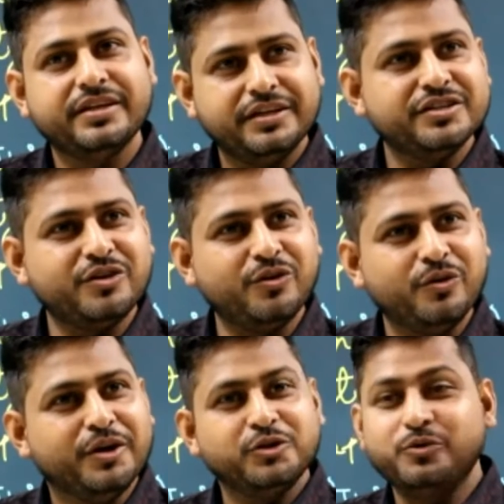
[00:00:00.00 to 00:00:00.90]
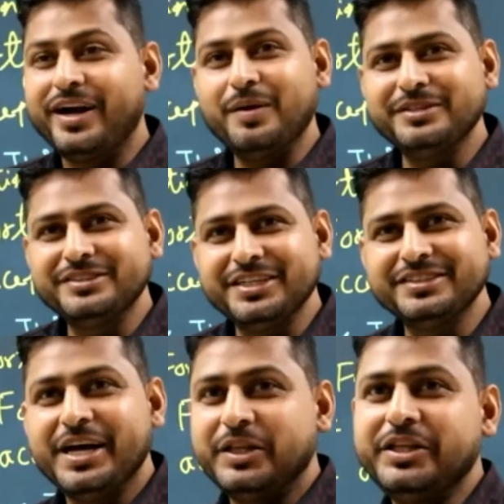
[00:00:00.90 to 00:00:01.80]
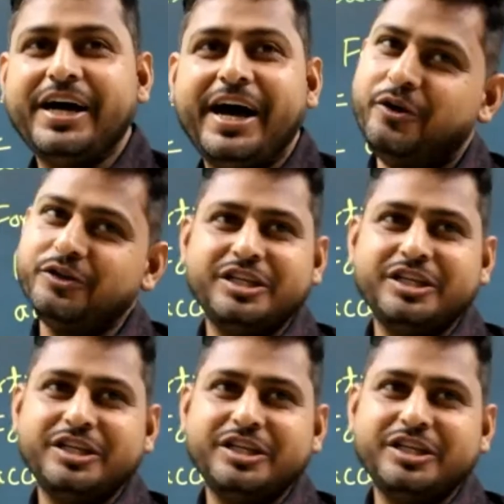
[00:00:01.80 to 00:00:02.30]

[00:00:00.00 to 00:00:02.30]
Yes or no? So what happens is this IOC